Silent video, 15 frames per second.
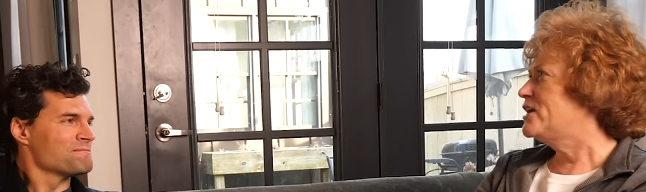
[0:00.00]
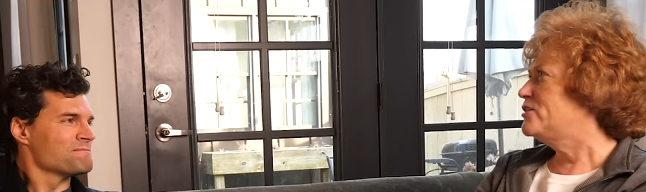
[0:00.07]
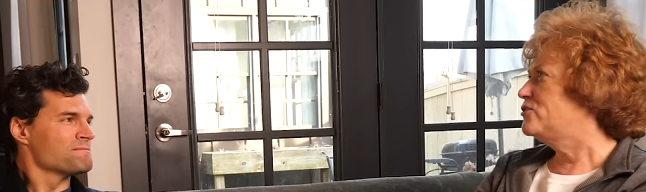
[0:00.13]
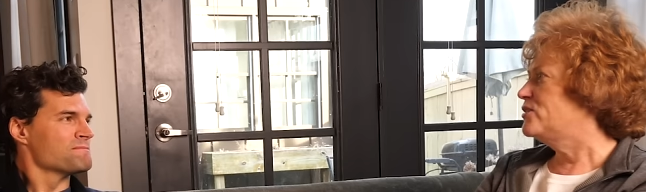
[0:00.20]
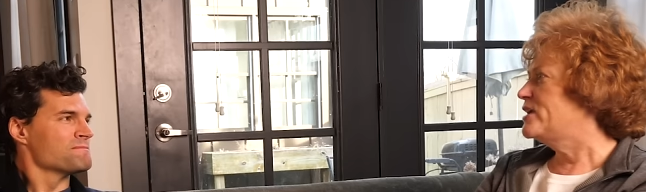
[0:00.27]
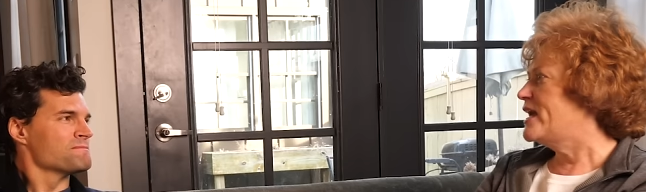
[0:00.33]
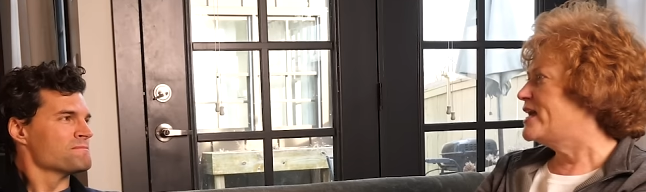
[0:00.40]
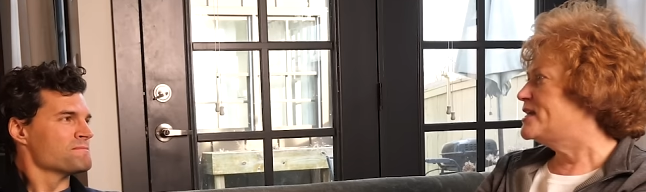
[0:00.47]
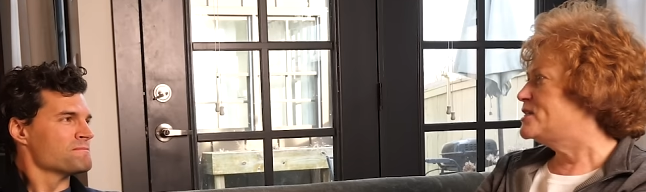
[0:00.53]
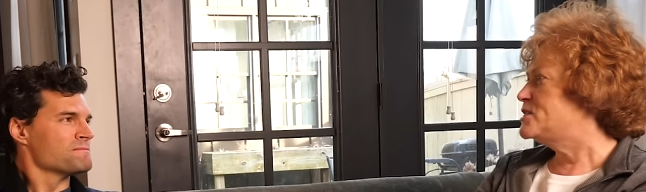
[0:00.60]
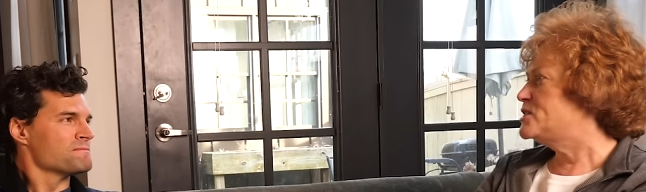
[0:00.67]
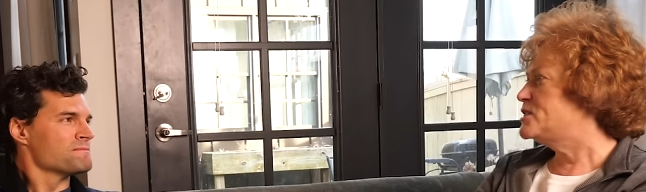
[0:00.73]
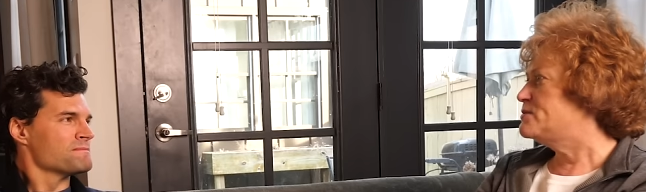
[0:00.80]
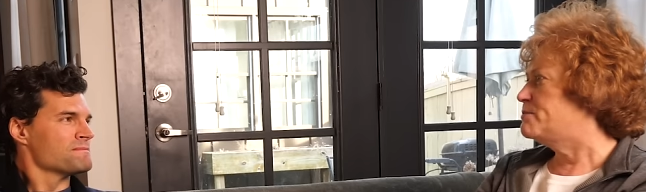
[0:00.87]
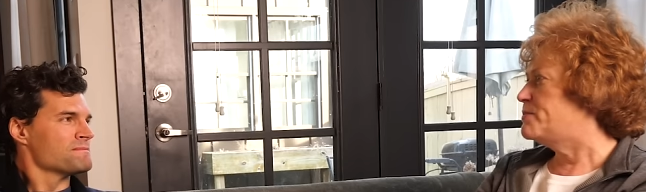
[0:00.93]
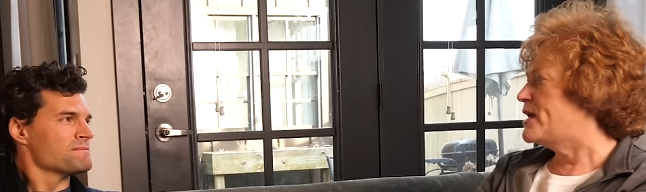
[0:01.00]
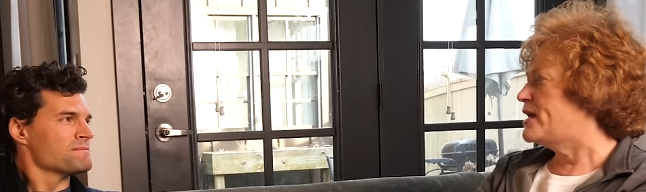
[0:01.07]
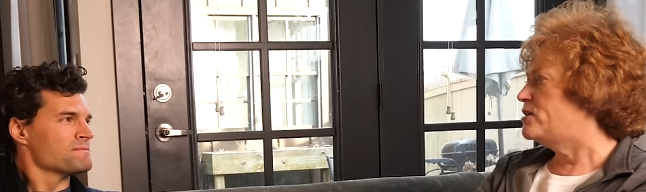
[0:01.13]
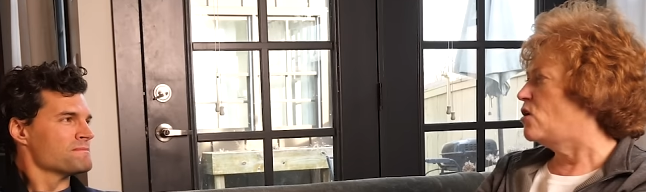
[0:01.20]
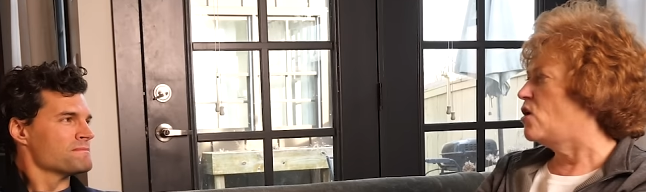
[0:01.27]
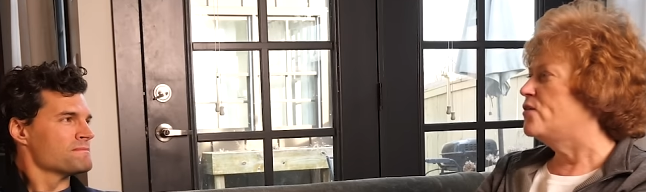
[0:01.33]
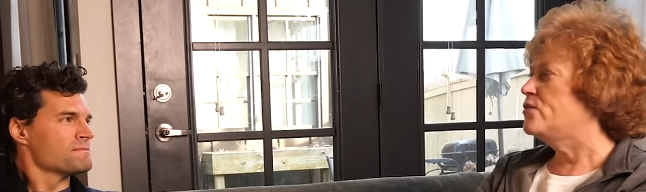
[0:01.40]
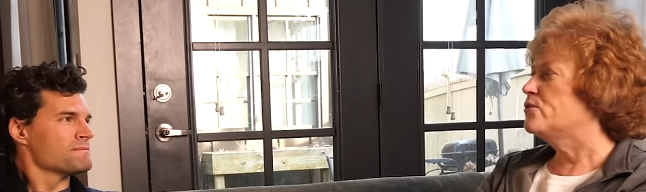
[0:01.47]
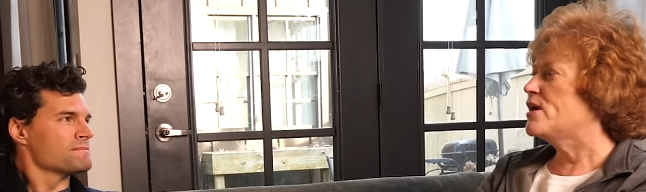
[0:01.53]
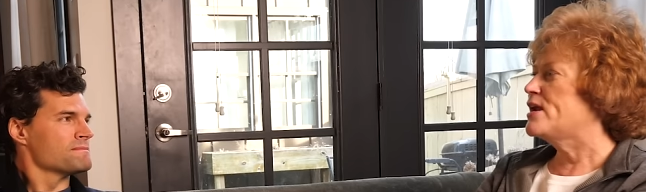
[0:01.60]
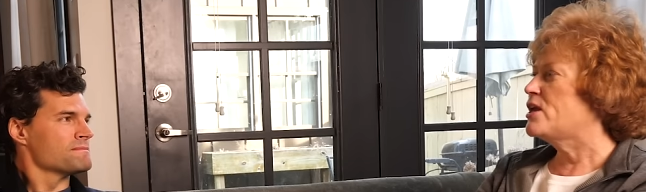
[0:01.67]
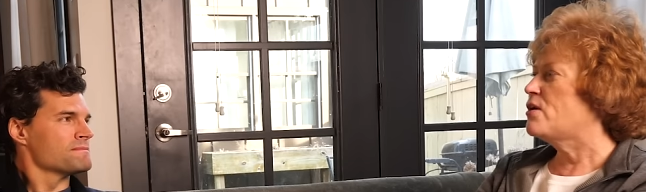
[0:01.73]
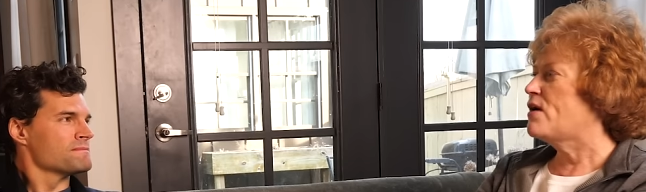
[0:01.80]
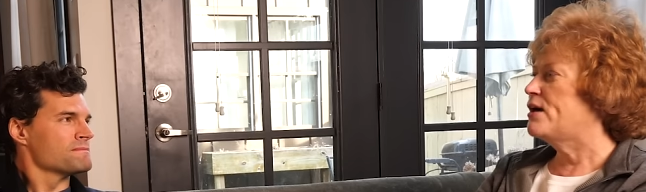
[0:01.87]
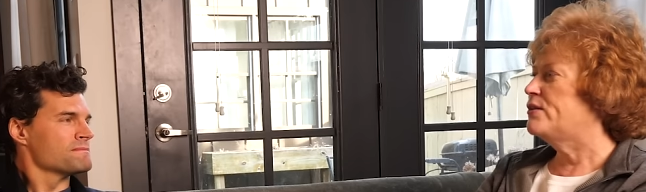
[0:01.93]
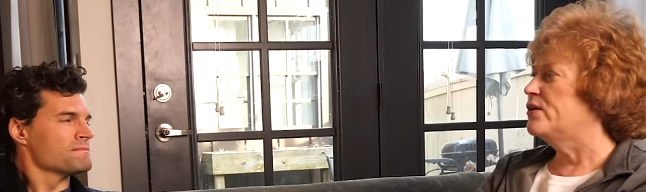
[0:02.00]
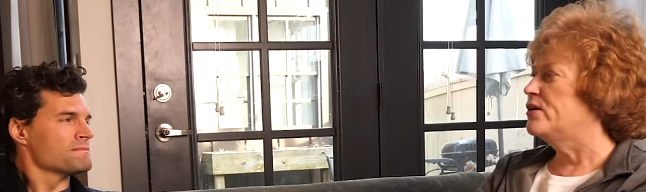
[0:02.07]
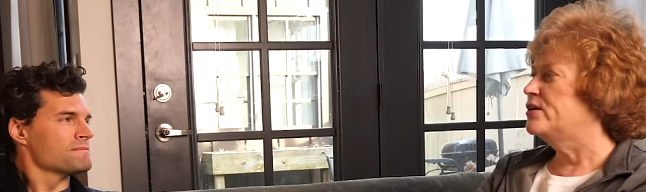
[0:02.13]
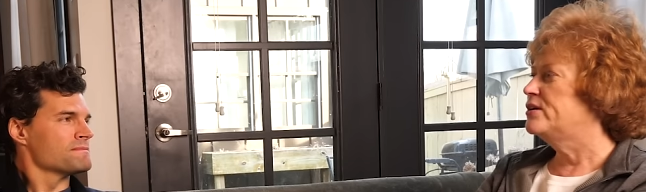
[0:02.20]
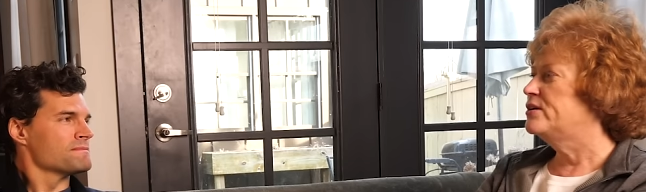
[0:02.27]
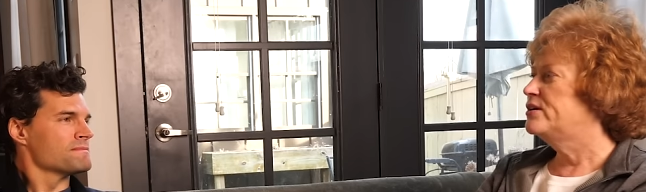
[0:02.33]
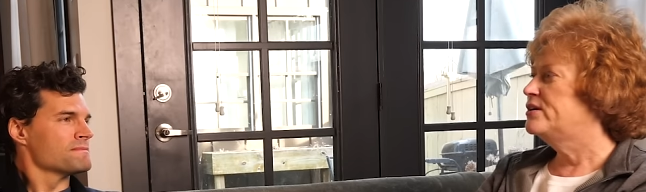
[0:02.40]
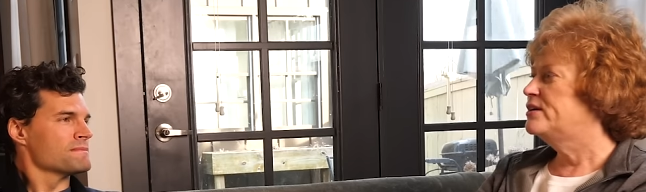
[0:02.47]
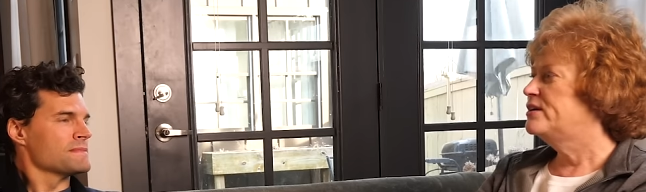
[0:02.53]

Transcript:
Speaker 1: Country has been on the radio how long?